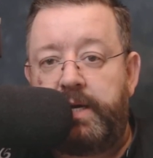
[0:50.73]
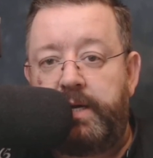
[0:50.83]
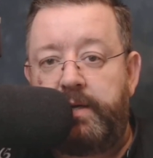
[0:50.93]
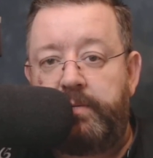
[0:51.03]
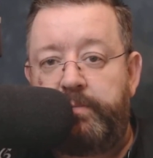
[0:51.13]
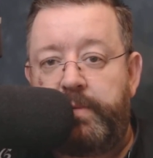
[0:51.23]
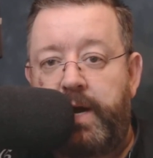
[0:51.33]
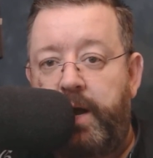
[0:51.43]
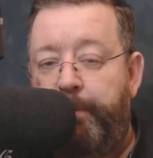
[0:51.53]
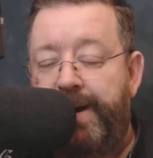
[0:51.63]
um,
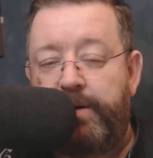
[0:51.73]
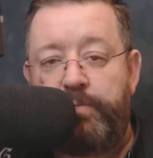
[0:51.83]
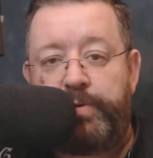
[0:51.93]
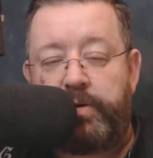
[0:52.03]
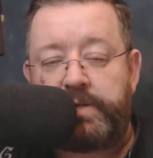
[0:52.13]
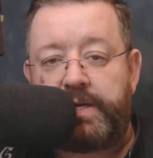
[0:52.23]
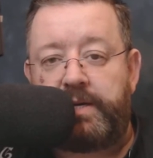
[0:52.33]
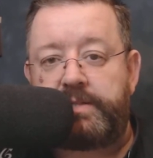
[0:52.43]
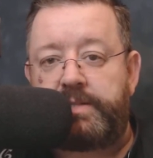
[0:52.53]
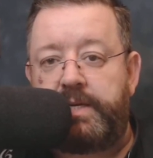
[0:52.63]
about
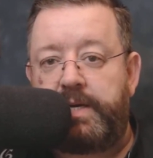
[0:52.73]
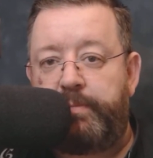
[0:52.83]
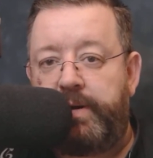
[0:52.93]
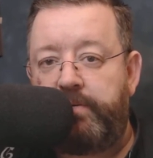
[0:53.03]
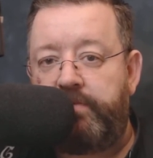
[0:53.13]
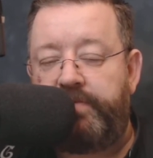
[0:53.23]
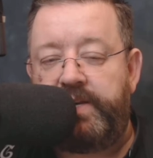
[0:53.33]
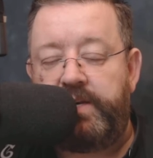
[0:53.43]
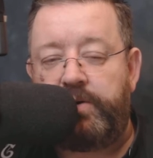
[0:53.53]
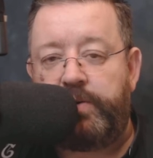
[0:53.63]
podcasting, about
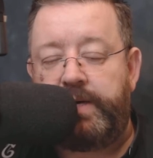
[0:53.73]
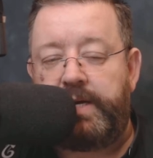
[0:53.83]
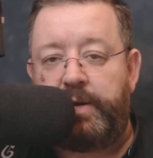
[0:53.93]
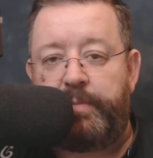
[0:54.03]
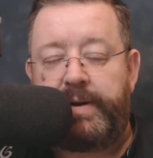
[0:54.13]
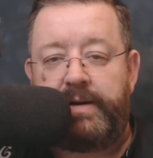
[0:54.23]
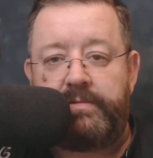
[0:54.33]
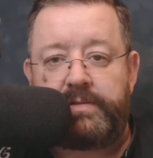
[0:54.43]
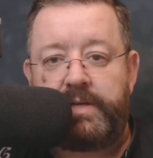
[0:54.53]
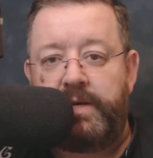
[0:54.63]
videoing, and
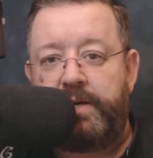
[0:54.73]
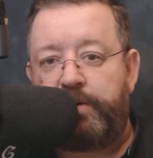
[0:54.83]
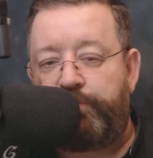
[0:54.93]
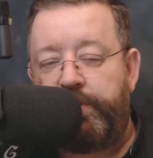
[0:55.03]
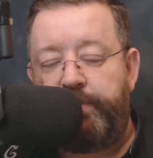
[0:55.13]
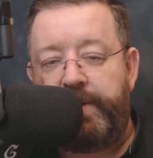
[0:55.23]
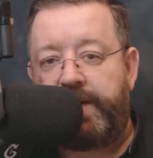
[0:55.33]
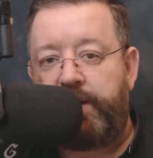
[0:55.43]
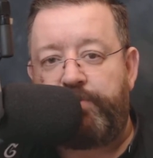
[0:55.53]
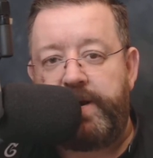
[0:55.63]
about
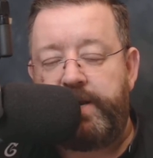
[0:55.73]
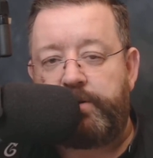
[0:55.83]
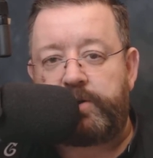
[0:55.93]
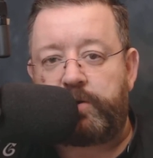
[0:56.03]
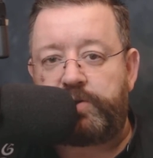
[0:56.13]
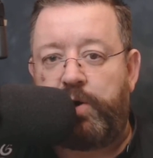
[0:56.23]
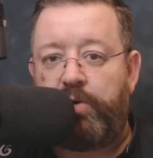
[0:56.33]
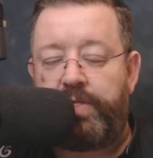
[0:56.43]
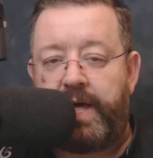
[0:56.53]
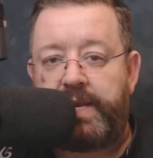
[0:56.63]
making radio shows and
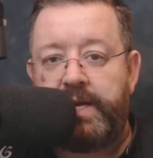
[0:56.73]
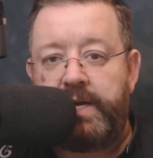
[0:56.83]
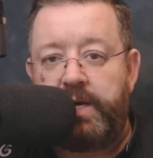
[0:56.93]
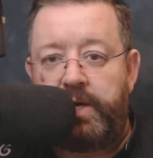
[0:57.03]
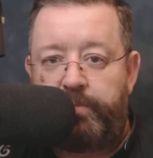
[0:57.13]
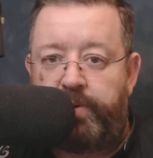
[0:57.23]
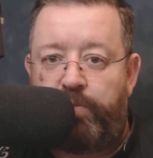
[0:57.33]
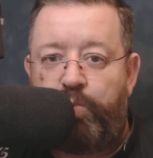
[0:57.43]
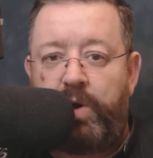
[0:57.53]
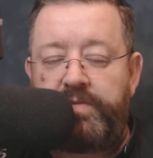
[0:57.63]
all that.
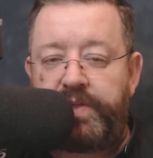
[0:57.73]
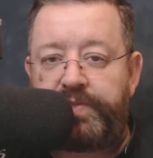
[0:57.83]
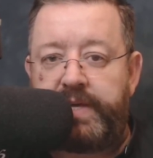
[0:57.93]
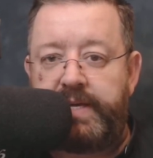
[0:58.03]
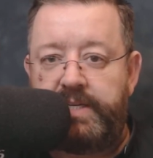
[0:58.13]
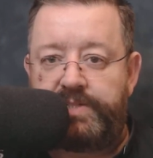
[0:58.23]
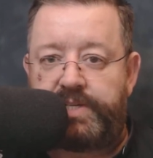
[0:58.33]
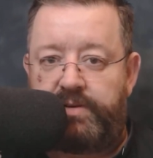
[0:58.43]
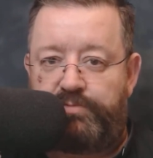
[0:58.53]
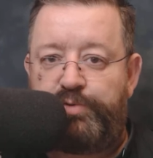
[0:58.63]
But one of the things
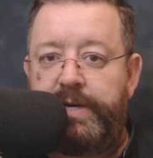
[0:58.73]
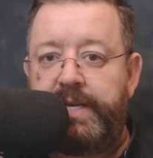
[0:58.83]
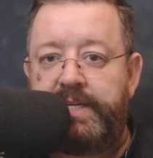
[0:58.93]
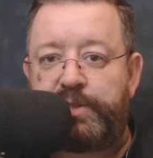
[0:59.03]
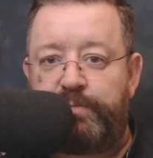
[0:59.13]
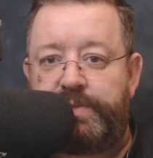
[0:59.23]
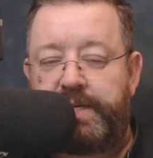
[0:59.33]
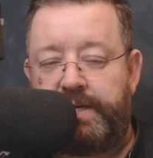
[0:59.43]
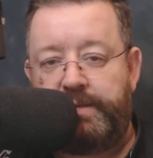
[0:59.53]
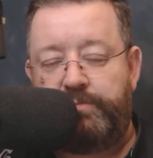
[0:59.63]
that really
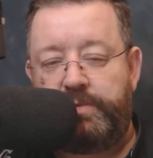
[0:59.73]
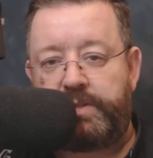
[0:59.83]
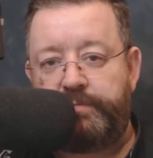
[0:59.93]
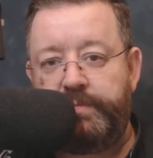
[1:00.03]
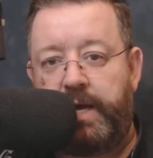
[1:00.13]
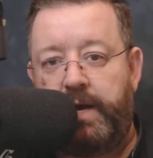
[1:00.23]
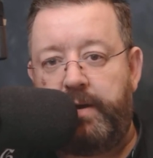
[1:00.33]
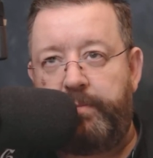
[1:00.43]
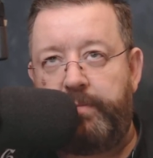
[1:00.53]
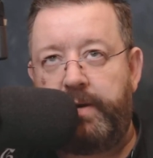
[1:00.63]
sometimes
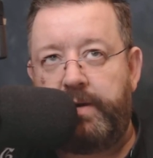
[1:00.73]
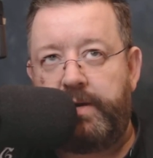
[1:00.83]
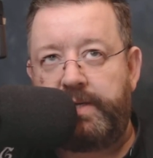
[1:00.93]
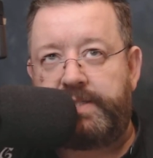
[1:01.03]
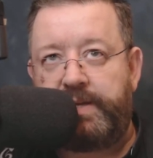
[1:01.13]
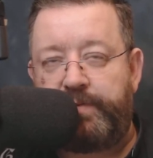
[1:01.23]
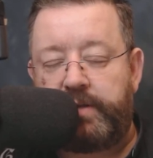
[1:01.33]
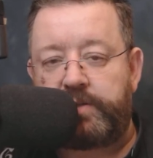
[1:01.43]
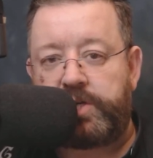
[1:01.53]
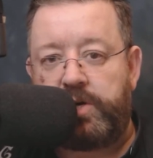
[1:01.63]
um, is
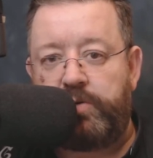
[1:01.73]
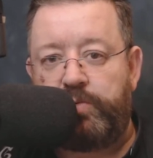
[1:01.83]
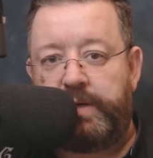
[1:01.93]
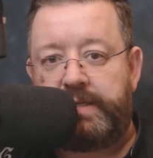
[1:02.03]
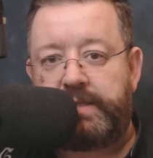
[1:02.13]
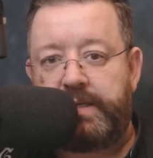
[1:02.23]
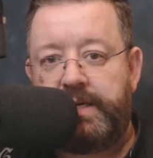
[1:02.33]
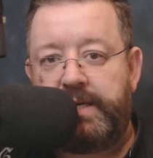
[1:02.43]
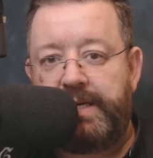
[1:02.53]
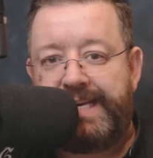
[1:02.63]
difficult to cope with
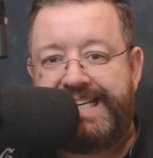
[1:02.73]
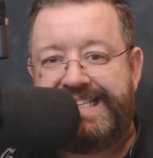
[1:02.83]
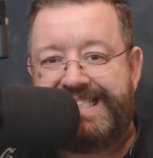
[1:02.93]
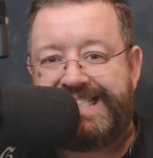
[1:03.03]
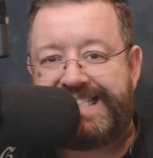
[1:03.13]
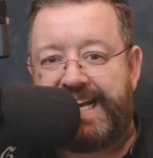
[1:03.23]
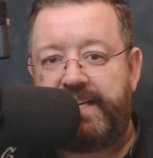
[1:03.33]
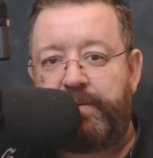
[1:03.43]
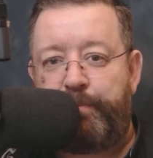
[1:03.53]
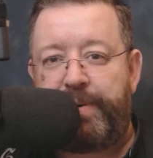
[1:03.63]
is either